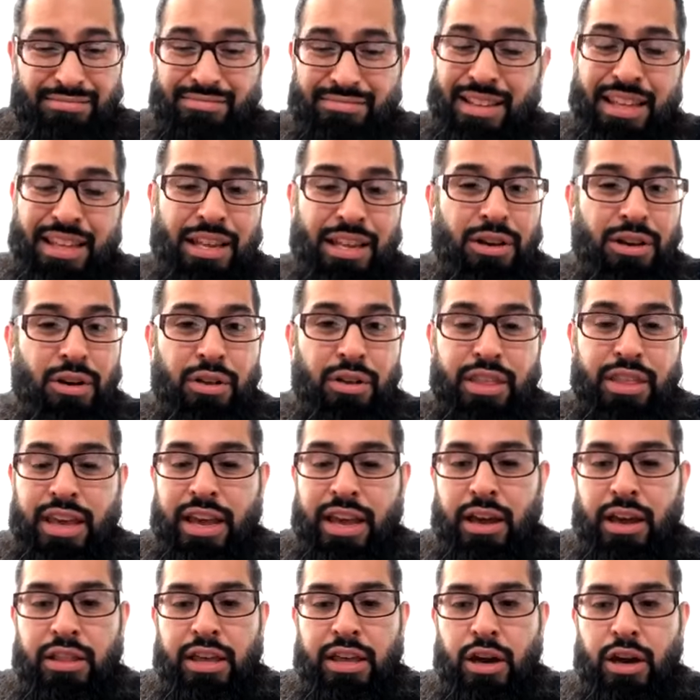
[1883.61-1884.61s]
you know, they
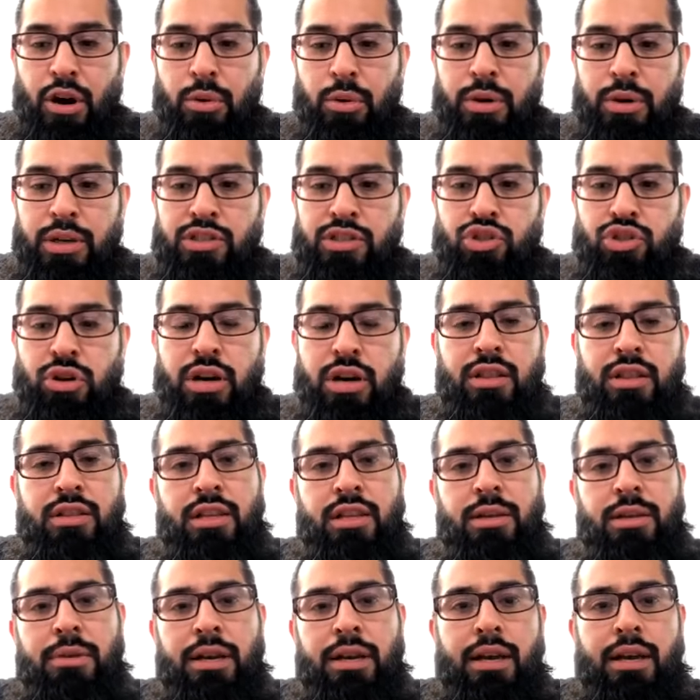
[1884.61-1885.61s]
they always try to
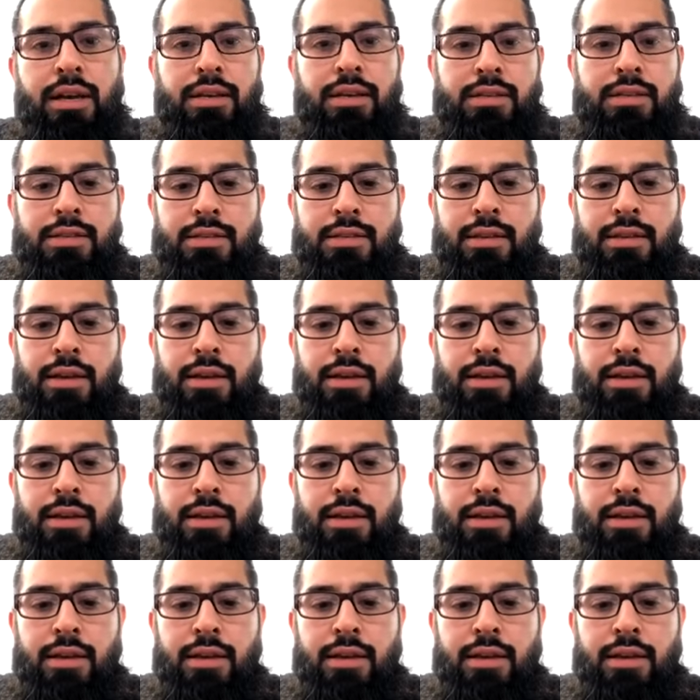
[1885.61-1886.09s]
demonize